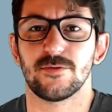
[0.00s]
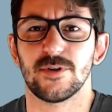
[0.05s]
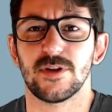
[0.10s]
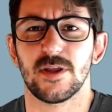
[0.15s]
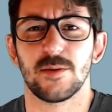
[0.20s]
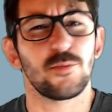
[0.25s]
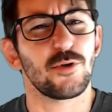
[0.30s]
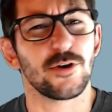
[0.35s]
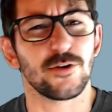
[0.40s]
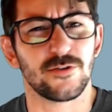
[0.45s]
of
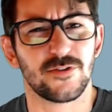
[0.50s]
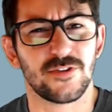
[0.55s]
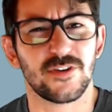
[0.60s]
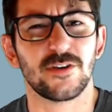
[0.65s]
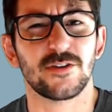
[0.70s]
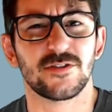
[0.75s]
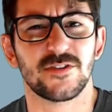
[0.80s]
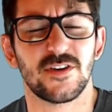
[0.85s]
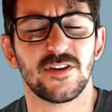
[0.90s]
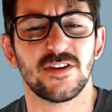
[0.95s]
really put your
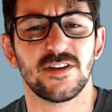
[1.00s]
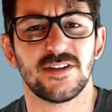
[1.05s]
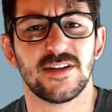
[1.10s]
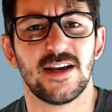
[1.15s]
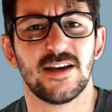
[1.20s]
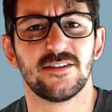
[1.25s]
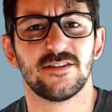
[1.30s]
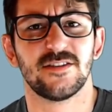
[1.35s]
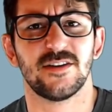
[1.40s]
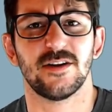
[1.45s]
skills to the
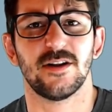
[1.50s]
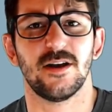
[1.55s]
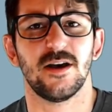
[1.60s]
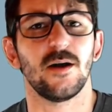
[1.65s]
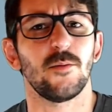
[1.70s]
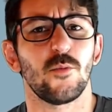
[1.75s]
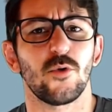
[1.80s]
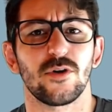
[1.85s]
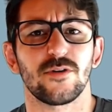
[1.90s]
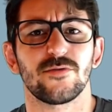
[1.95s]
test in
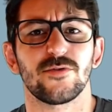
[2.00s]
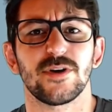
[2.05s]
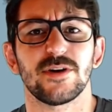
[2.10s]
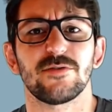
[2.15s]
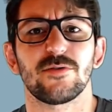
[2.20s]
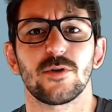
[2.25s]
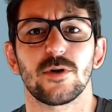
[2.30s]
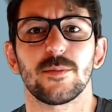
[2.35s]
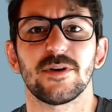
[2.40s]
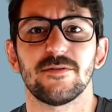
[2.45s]
a more
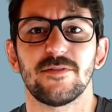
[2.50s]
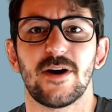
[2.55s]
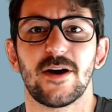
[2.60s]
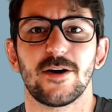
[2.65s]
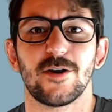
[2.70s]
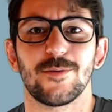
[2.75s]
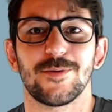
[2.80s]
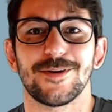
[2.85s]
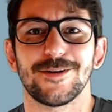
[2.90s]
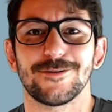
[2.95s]
free-form
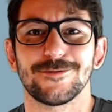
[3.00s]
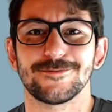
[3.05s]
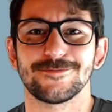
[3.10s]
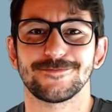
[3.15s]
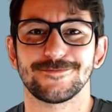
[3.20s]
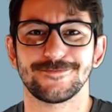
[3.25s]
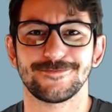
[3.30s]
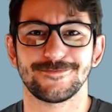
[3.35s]
environment.